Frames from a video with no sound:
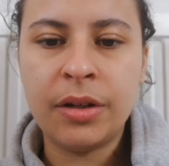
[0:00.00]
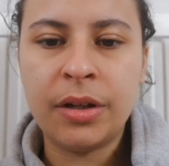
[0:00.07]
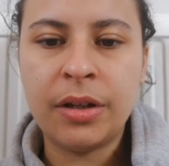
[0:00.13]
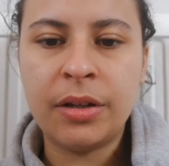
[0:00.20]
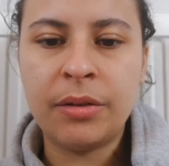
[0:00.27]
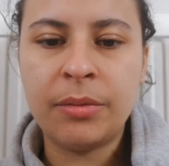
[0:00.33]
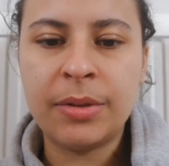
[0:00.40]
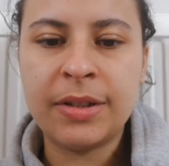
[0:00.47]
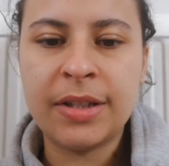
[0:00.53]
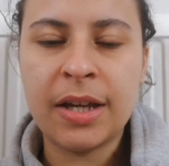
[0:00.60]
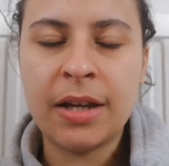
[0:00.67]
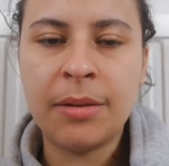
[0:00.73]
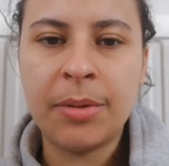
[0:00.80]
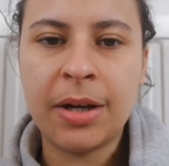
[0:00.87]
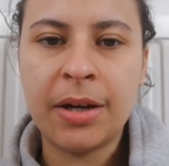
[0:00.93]
and he was
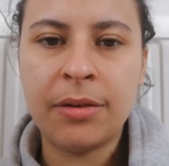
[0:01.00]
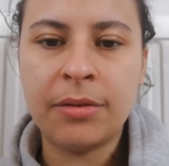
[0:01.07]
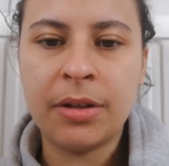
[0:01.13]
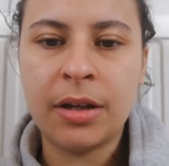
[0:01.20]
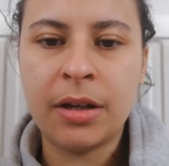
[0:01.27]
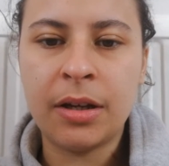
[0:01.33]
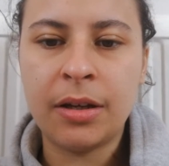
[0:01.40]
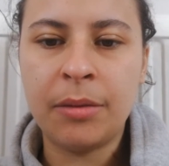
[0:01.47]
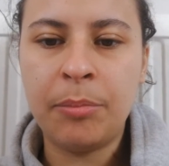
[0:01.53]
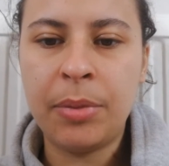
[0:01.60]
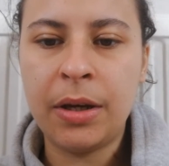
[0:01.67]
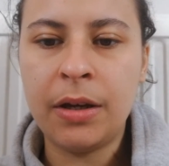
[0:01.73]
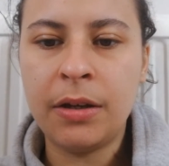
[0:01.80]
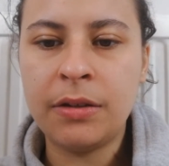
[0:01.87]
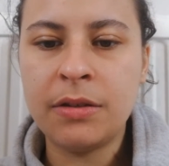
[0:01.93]
saying about like
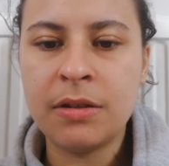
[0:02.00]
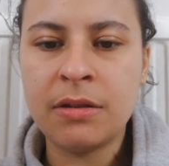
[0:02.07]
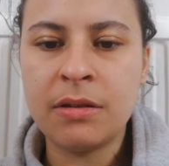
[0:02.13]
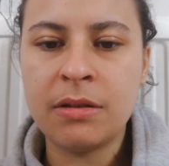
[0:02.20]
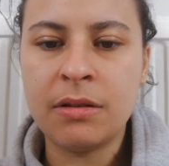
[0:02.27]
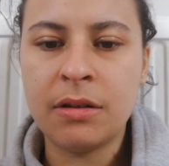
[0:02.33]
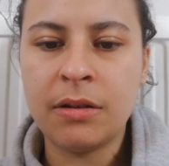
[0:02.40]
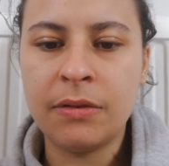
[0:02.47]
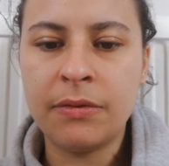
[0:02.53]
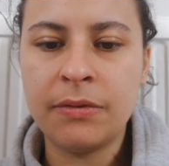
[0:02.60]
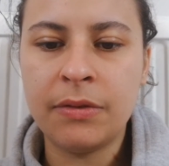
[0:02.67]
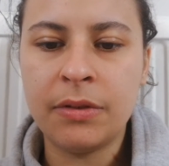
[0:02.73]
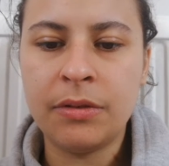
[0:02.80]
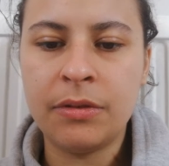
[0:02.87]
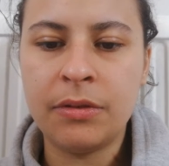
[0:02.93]
birds and stuff
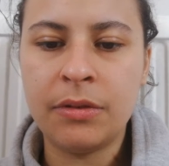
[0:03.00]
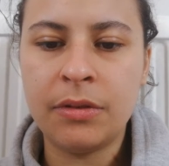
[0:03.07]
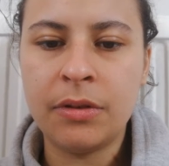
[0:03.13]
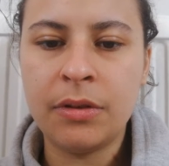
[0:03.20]
and